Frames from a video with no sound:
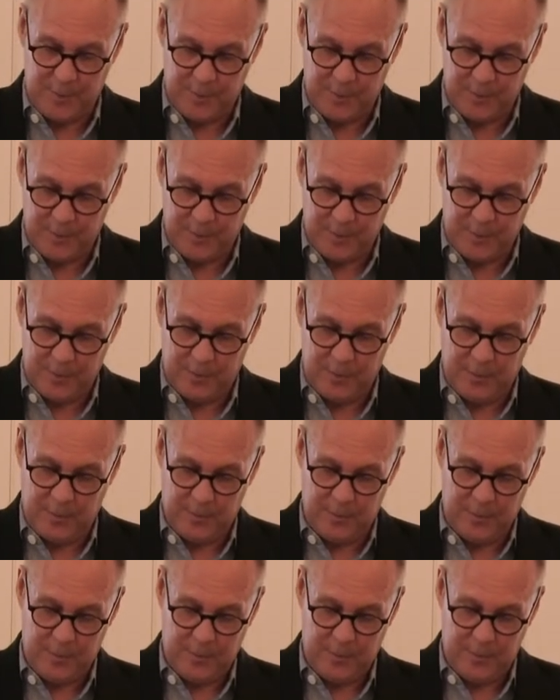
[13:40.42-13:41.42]

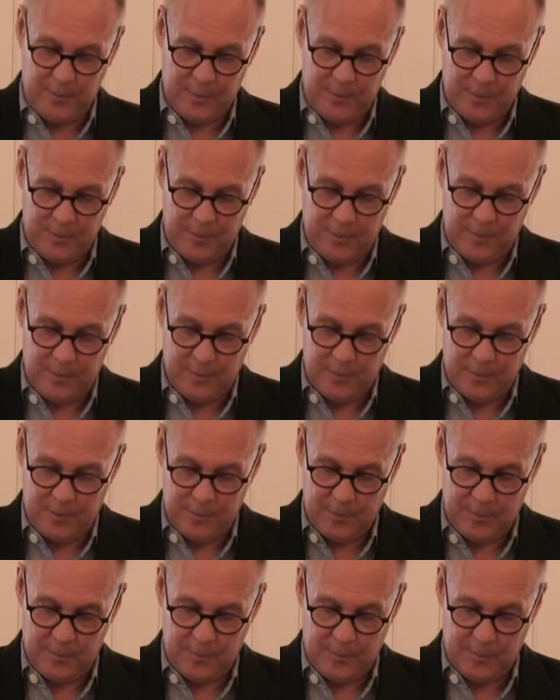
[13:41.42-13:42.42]

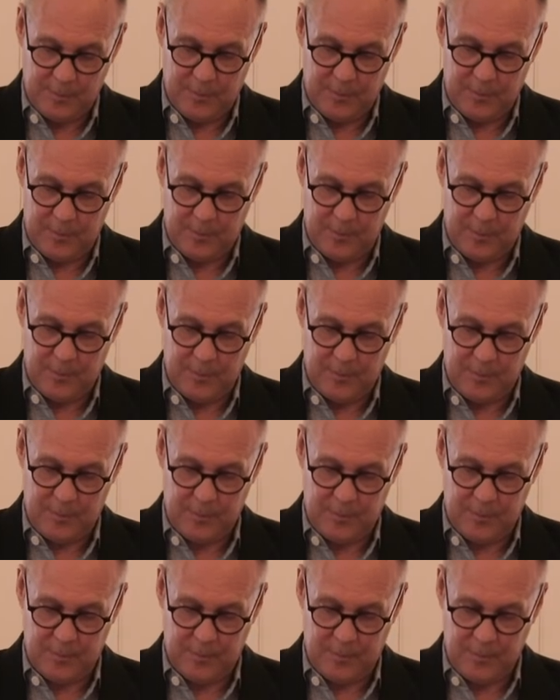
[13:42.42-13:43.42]

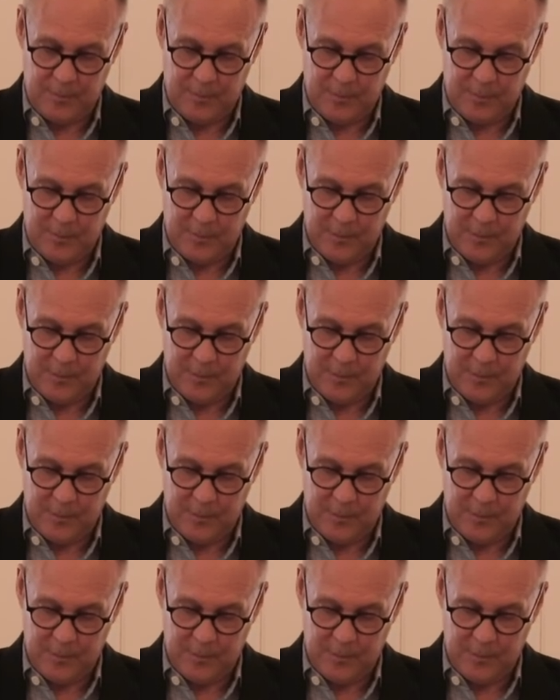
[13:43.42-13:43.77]
Nothing is said.